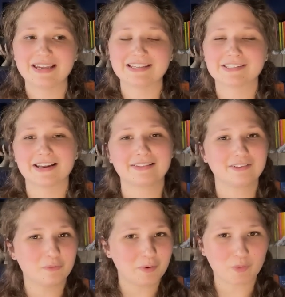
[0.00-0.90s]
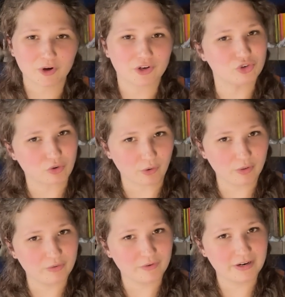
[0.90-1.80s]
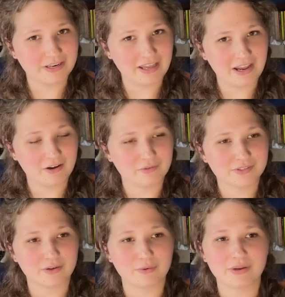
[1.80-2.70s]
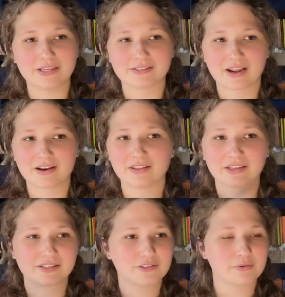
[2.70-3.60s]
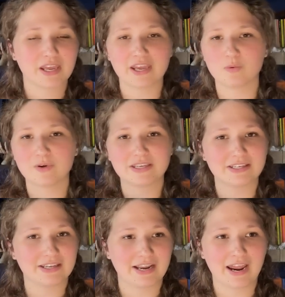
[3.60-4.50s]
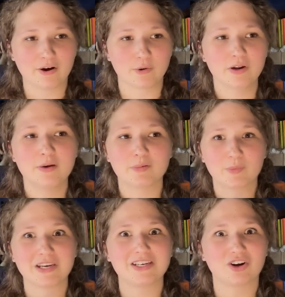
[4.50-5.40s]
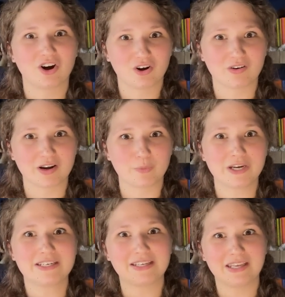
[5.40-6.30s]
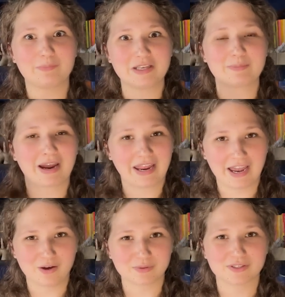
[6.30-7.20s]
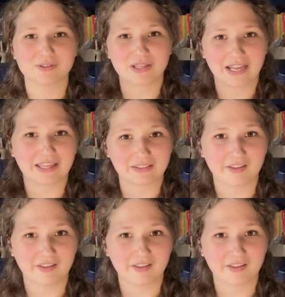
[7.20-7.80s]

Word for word: He's got a little bit more control over it now, so he's kind of like, it's okay, we can get out, but we need to hurry. We need to get me to my house so that I can